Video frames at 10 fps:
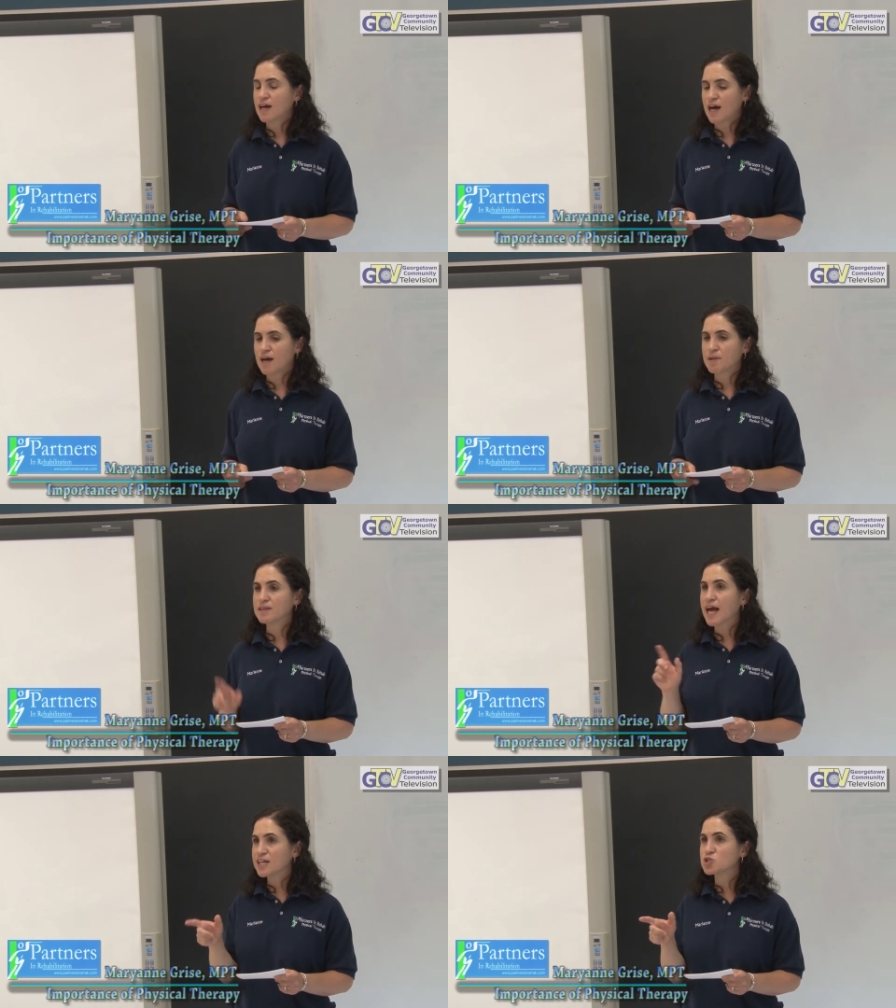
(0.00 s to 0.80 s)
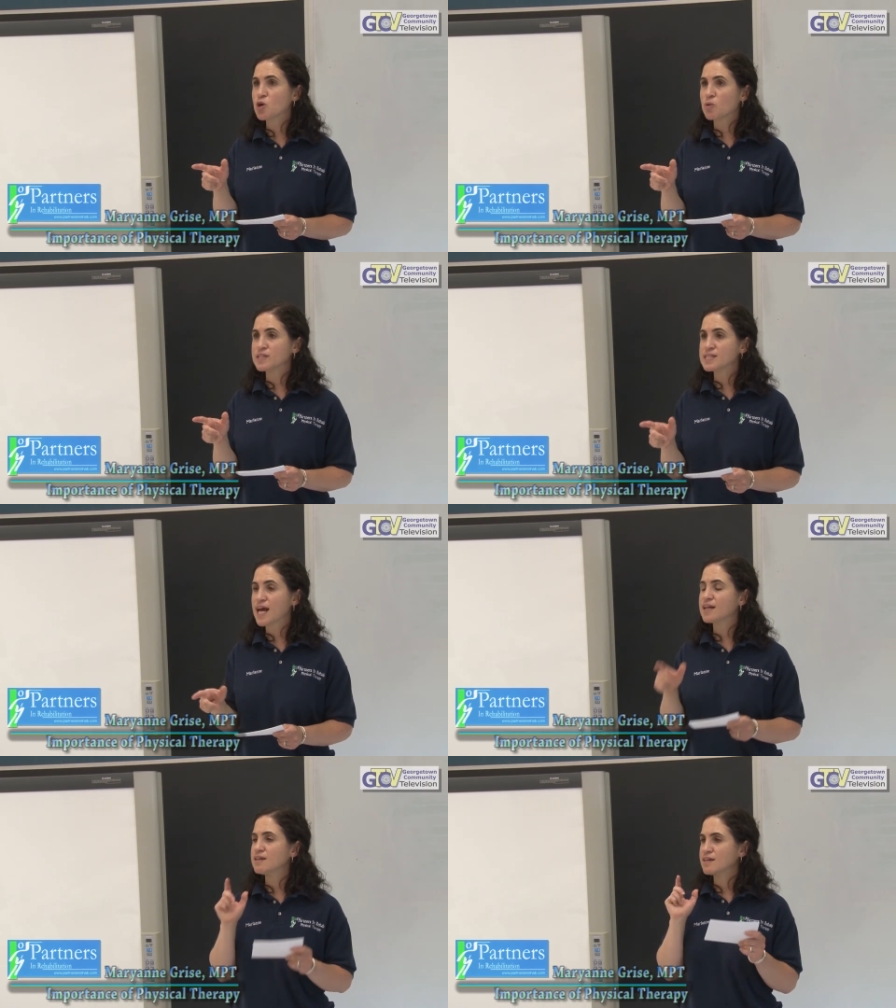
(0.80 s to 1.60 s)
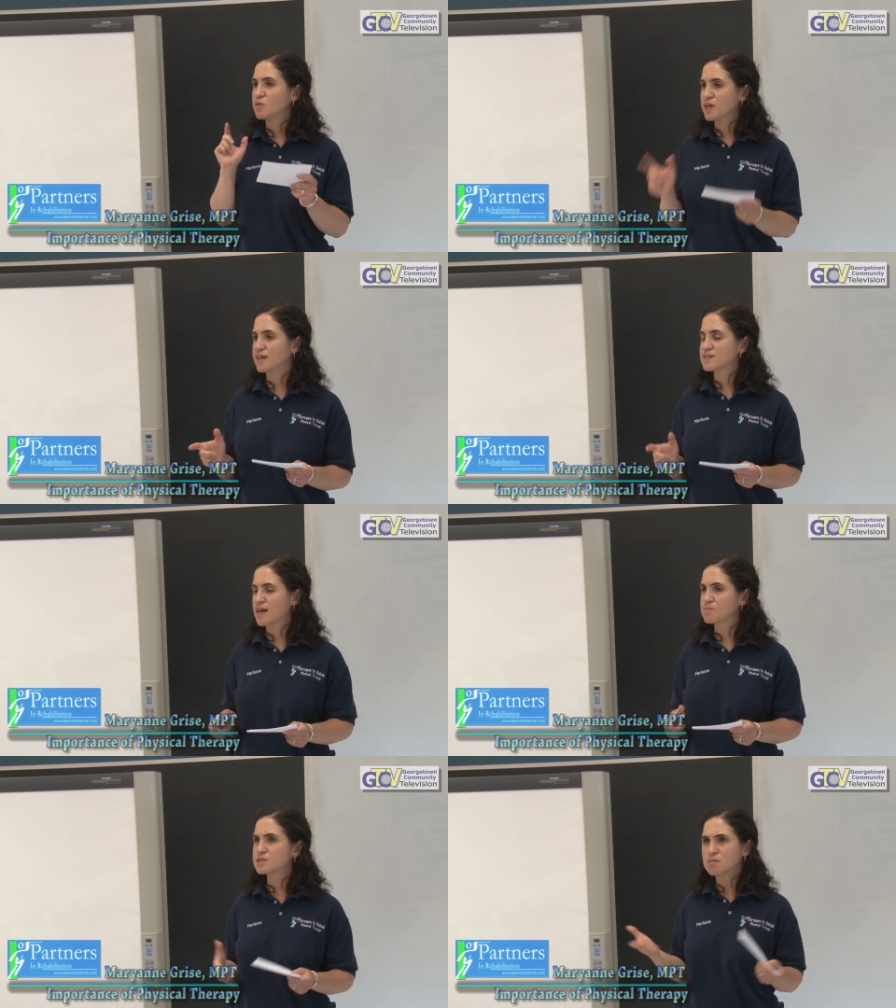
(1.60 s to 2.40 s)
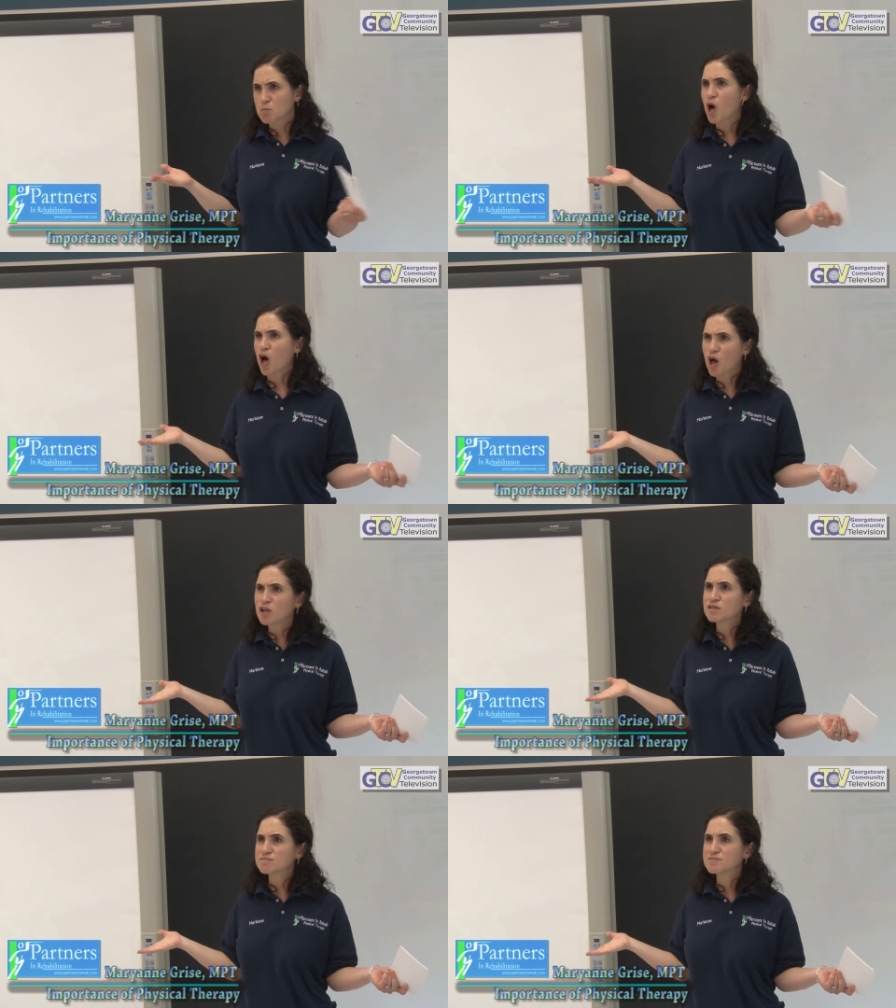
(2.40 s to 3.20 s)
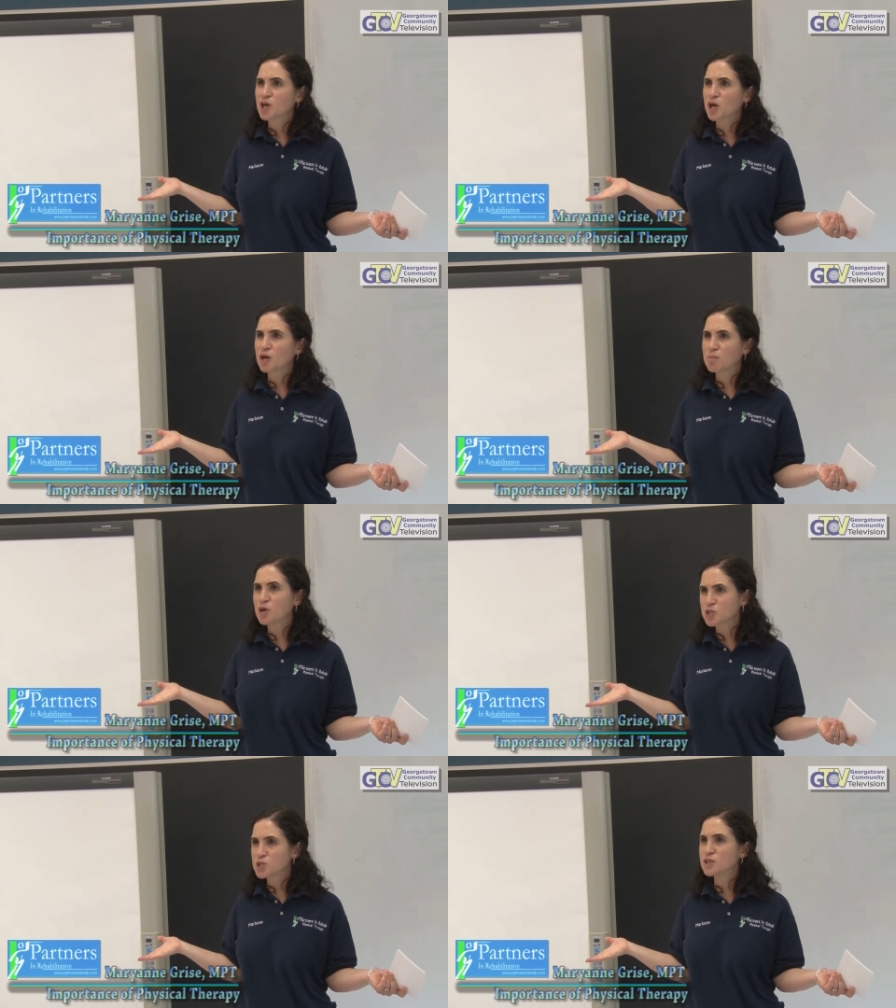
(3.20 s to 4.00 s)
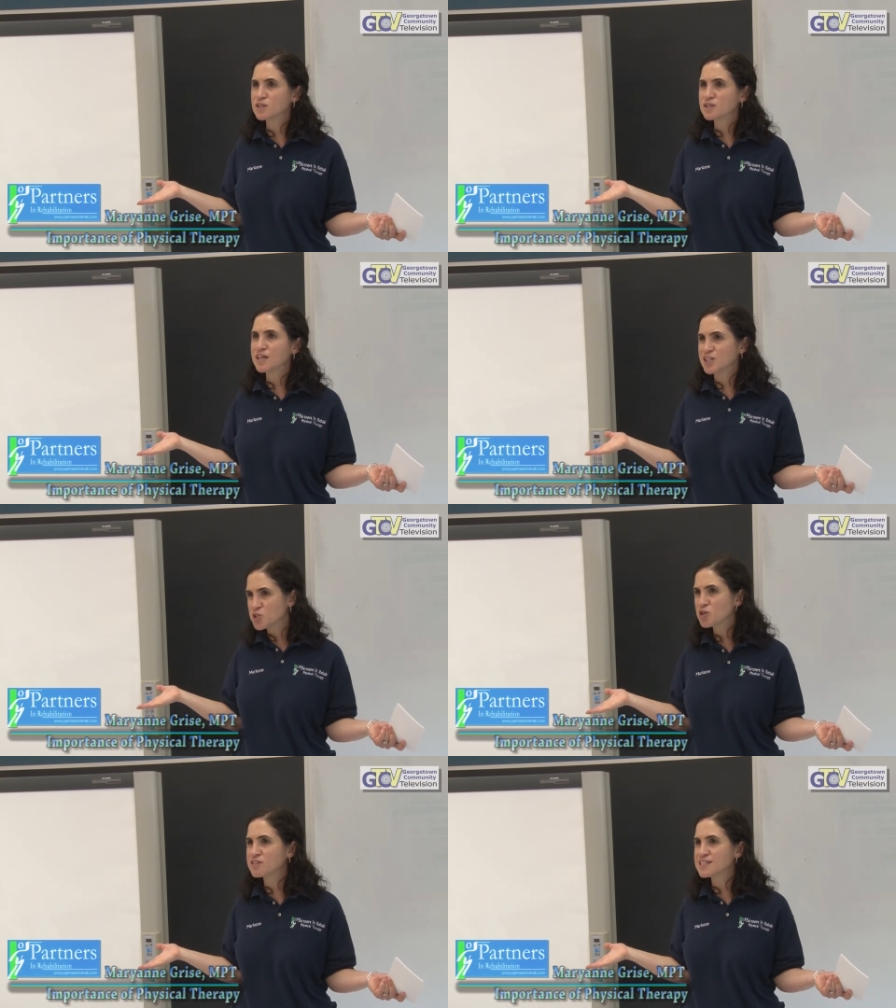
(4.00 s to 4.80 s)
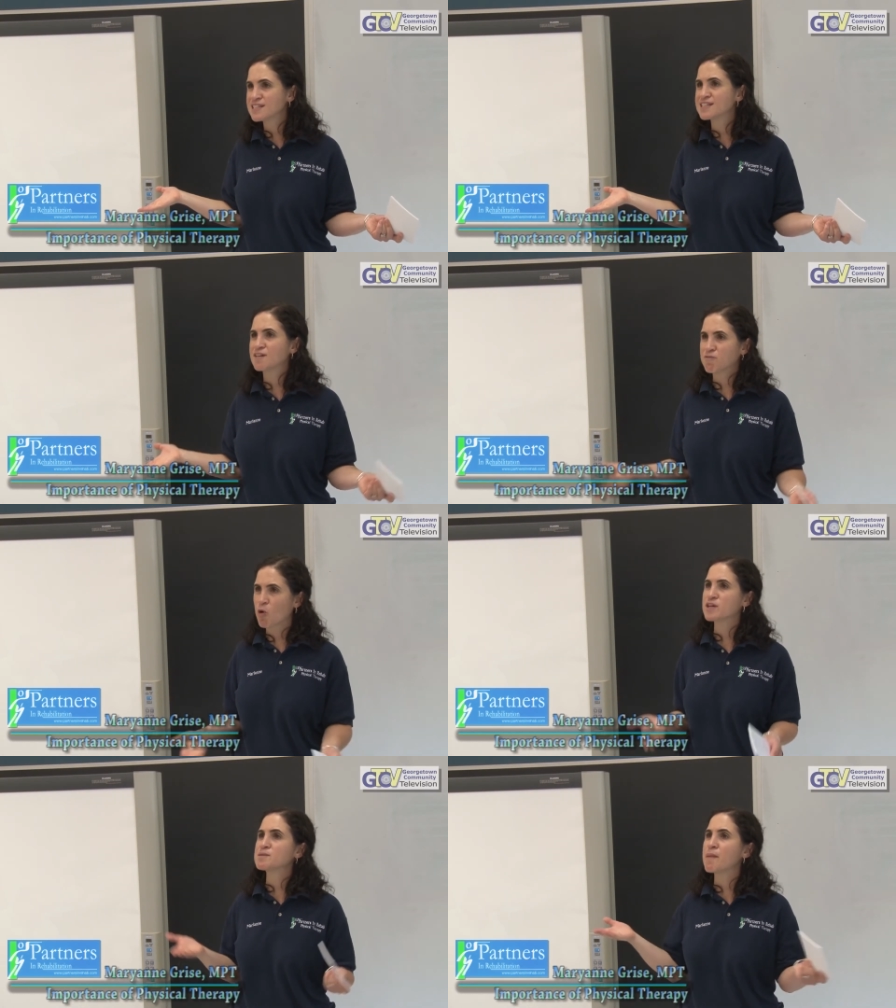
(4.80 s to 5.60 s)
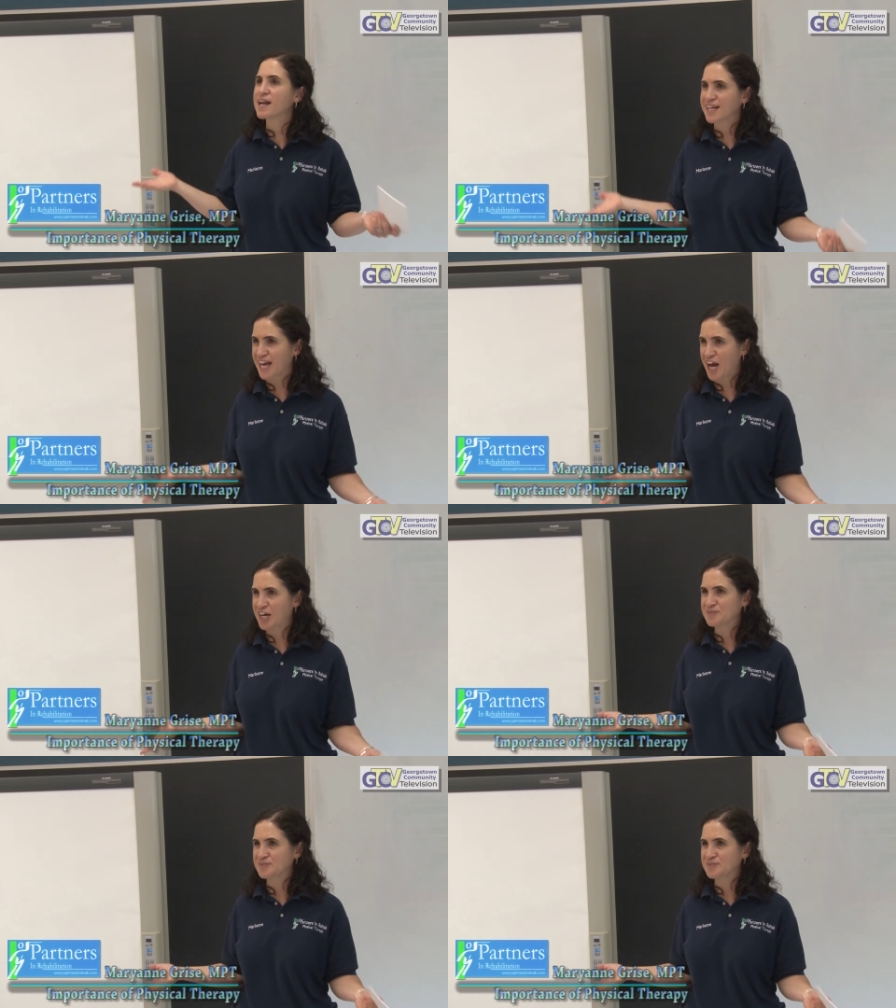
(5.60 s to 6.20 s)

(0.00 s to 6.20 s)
Um, and like Joey said, we accept all Mhm. commercial insurances and of course Medicare.